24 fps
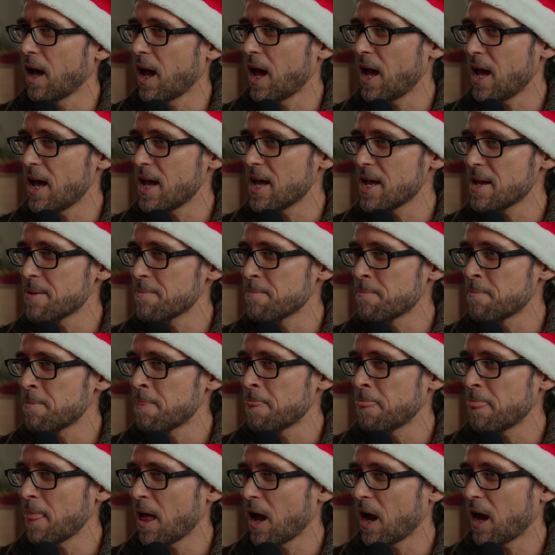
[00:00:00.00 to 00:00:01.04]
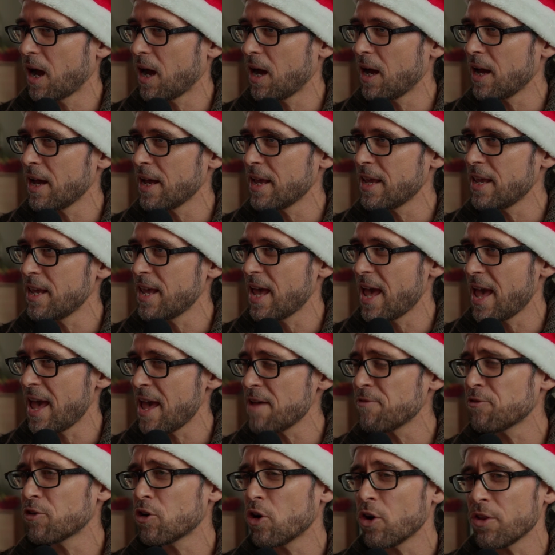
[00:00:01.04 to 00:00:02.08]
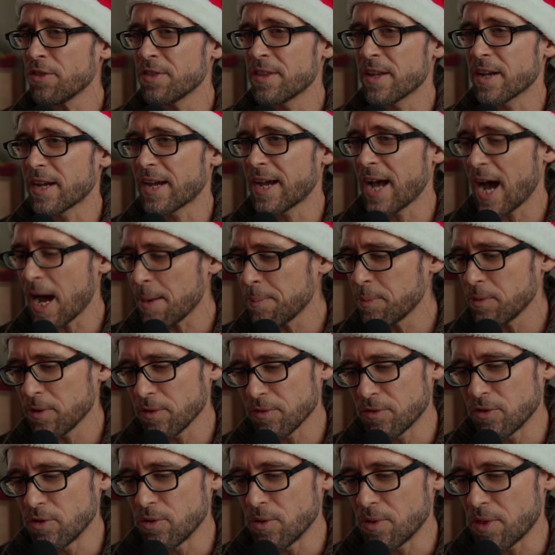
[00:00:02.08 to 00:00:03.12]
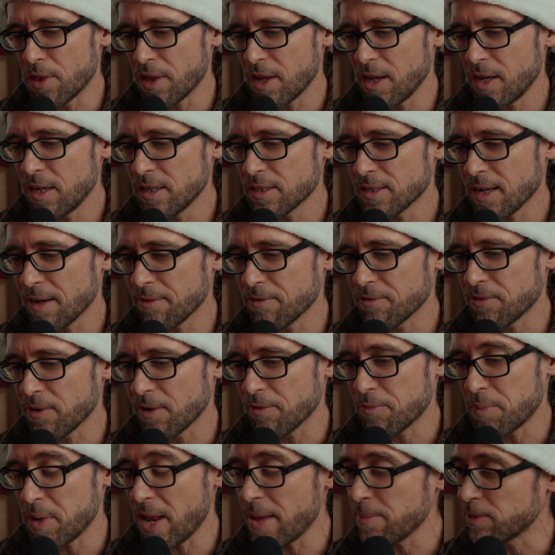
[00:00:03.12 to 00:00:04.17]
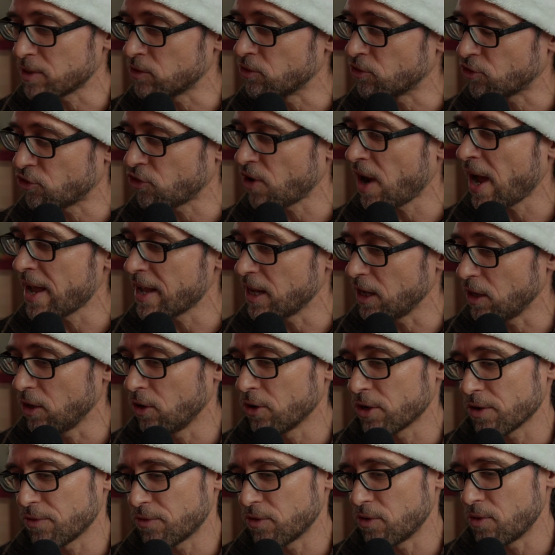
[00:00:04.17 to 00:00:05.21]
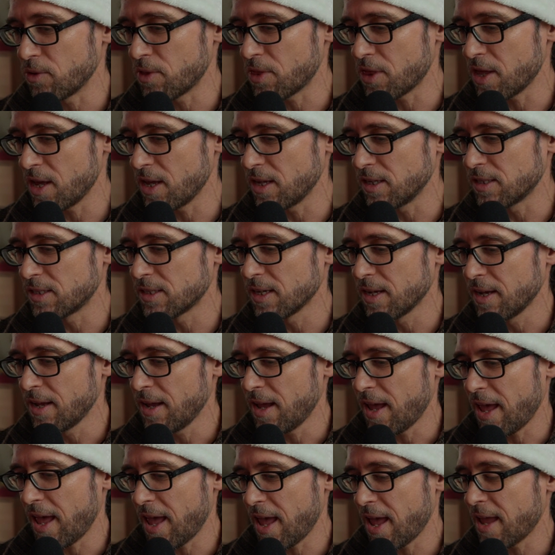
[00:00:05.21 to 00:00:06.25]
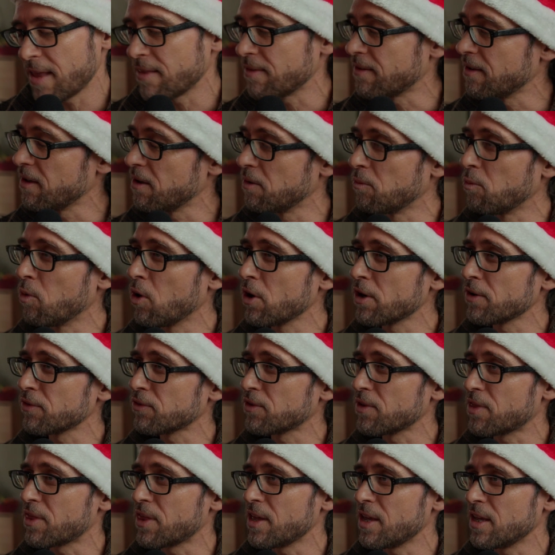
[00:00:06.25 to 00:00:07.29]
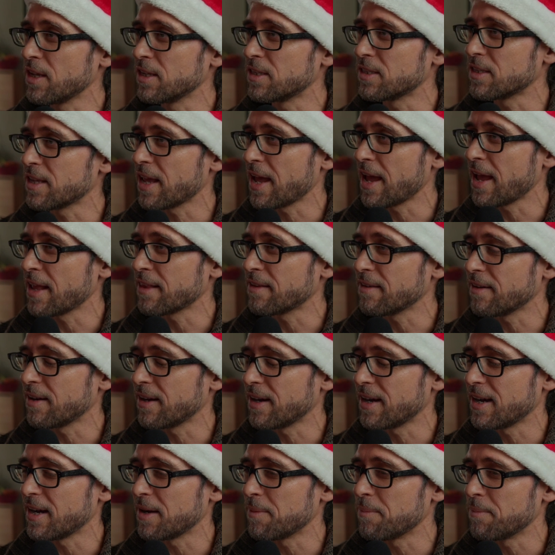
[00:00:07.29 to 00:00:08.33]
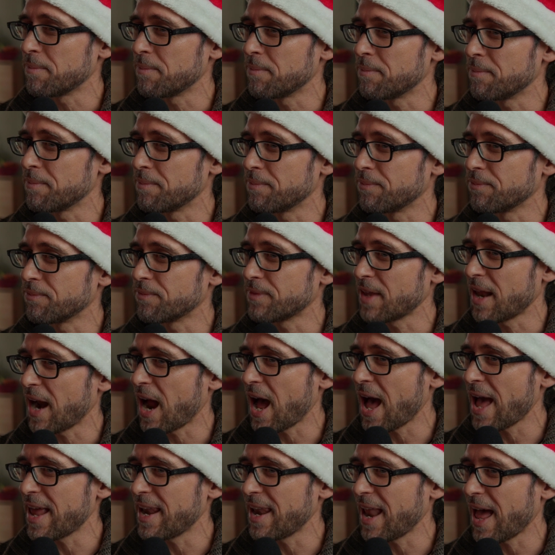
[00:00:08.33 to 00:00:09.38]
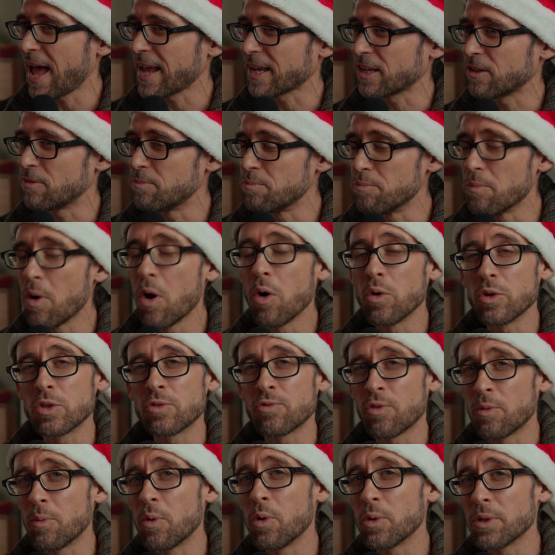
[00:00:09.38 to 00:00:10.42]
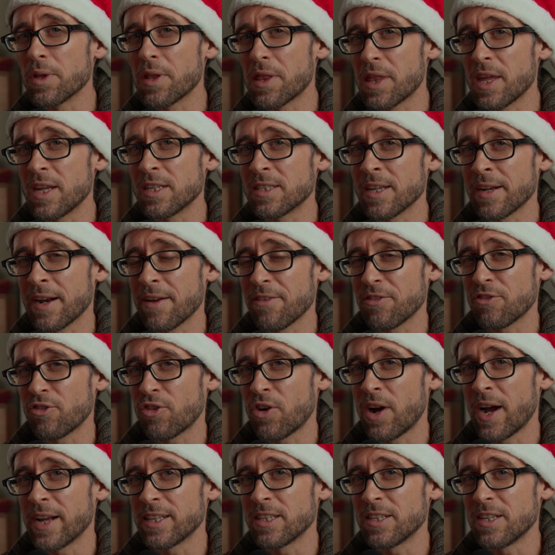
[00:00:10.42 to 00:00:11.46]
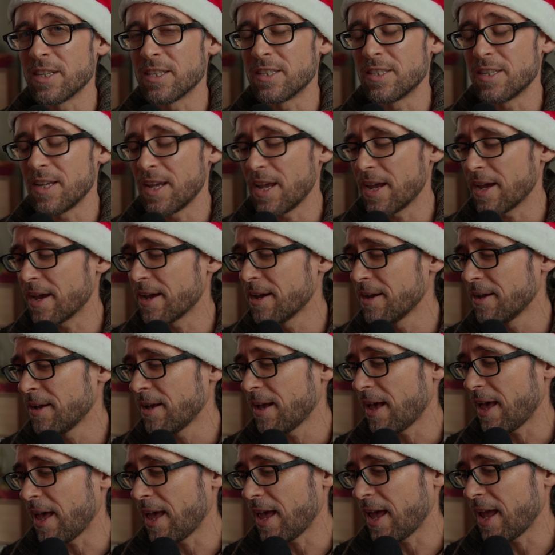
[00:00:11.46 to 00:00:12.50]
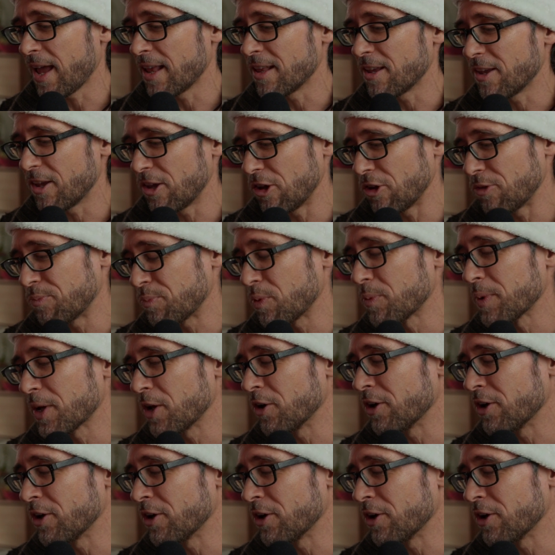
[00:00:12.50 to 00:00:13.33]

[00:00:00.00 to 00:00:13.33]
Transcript: Um, I have gotten a couple of new things. I've, I've been able to try a lot of new things, and one of the things that um, that I liked most from all the things that I've tried this year, and you're probably